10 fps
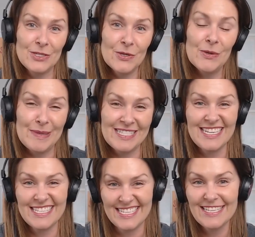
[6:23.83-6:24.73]
your
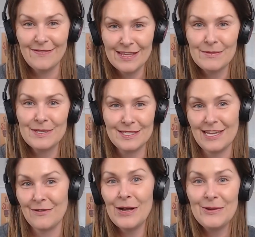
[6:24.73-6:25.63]
business as if it was
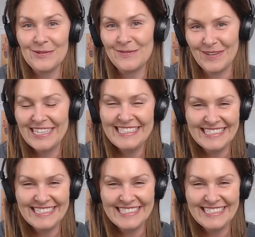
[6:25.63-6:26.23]
their own, right?